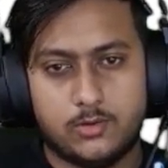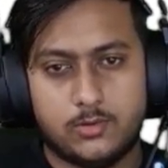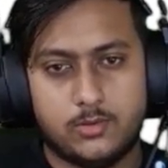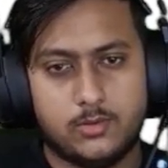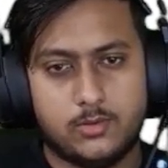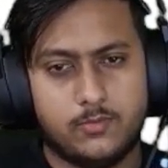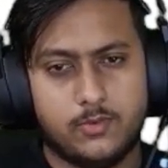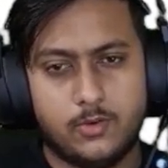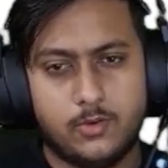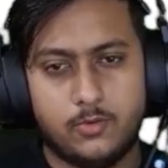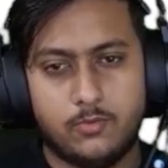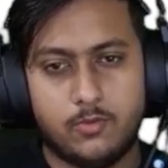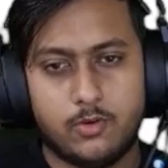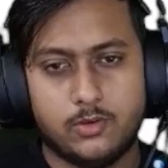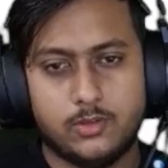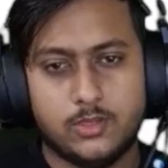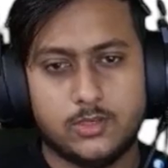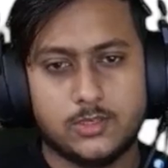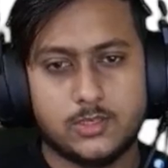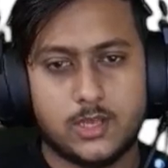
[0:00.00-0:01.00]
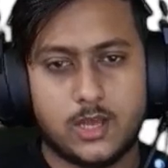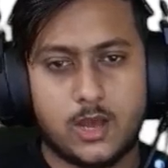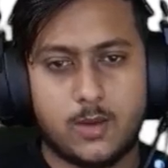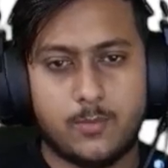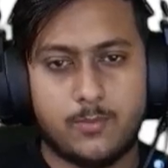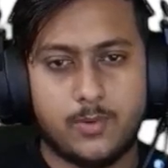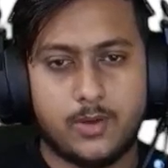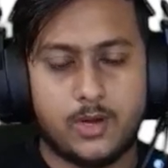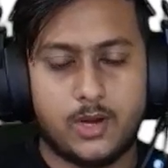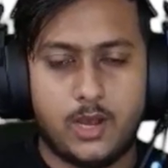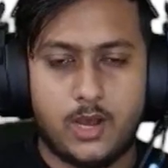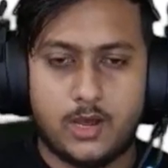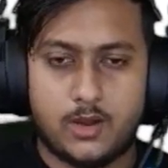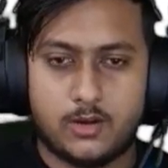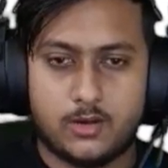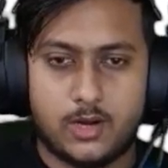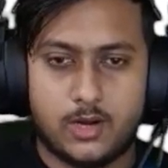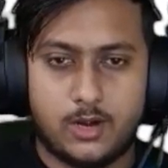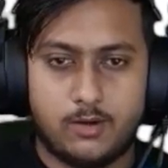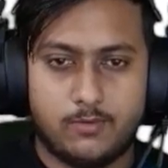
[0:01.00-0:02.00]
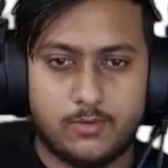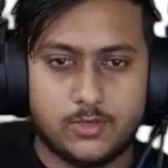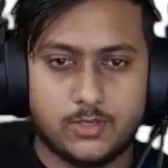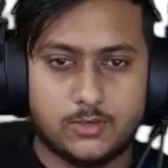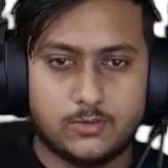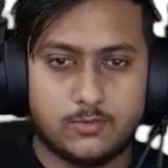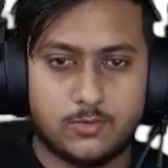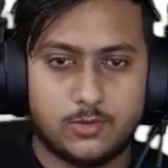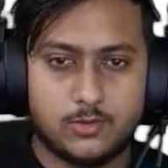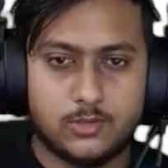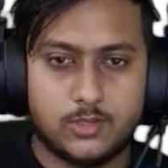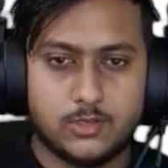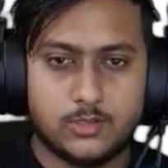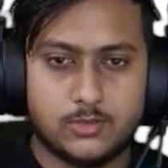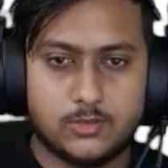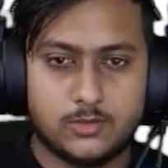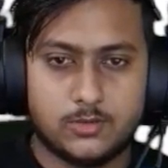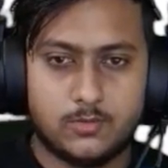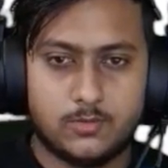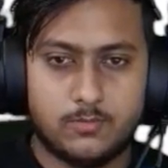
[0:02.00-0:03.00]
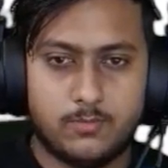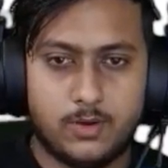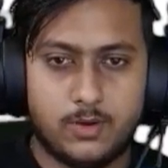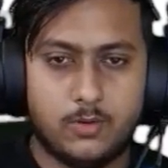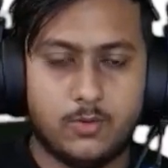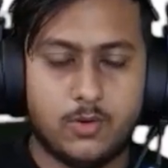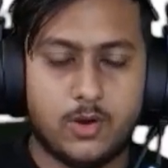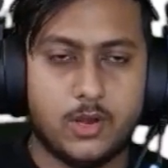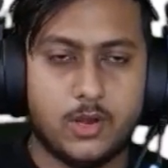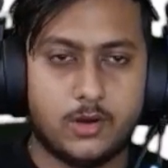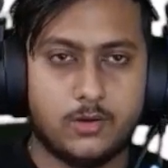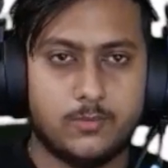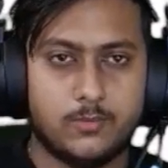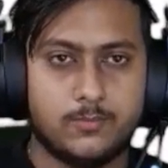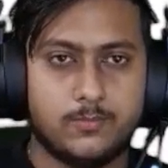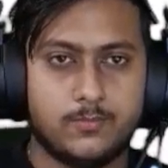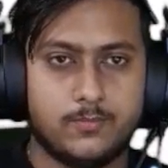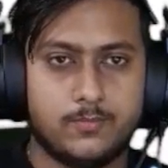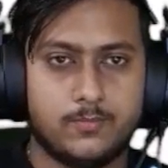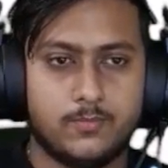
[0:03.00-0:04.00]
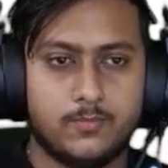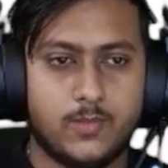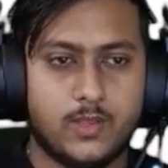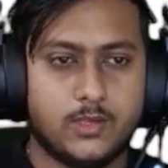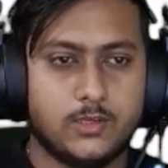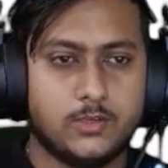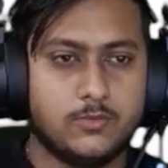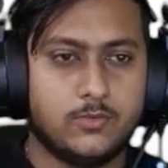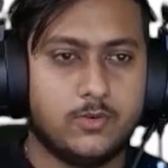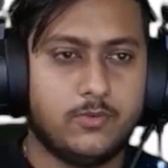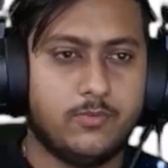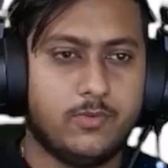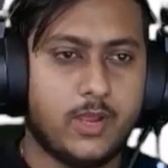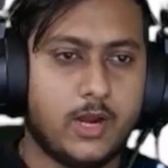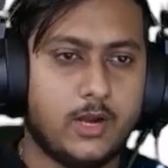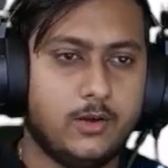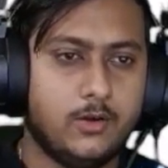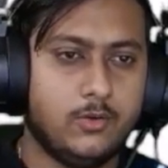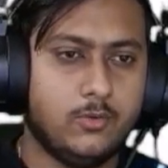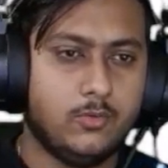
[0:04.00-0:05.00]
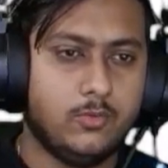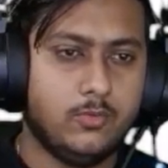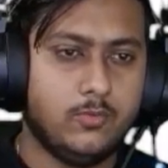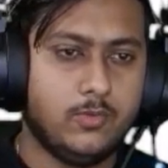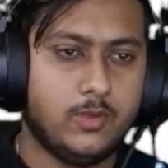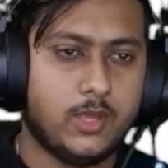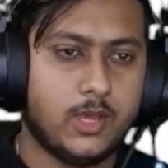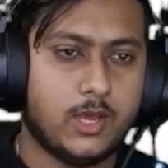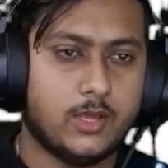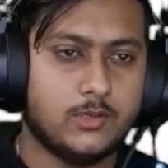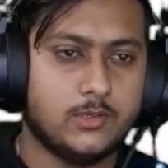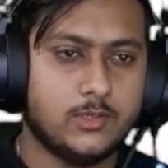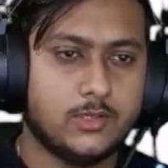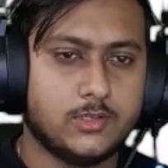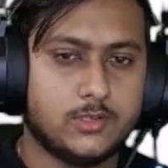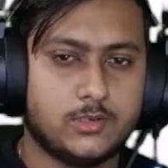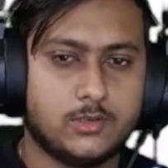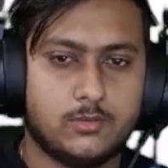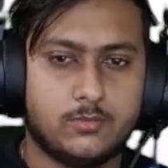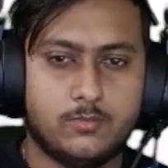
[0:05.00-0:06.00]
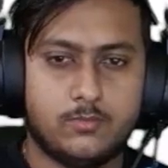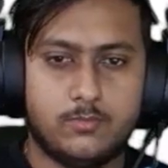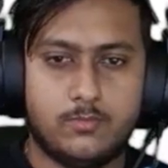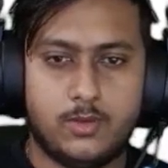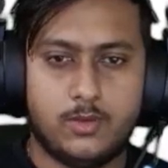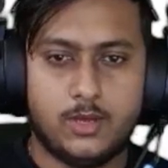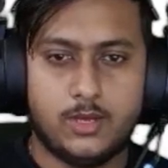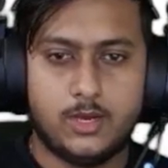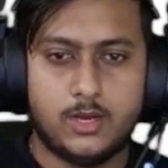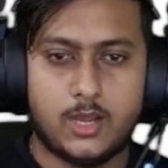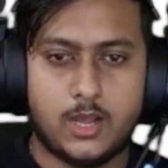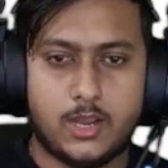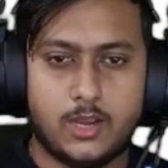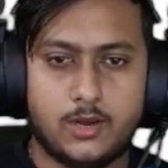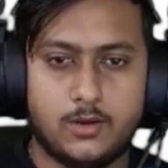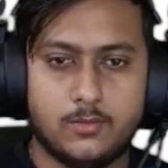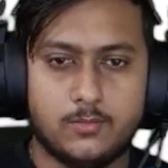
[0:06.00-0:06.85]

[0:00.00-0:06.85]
don't want this upper arc, right? We just want this below arc. So what we can do, we can just make a line,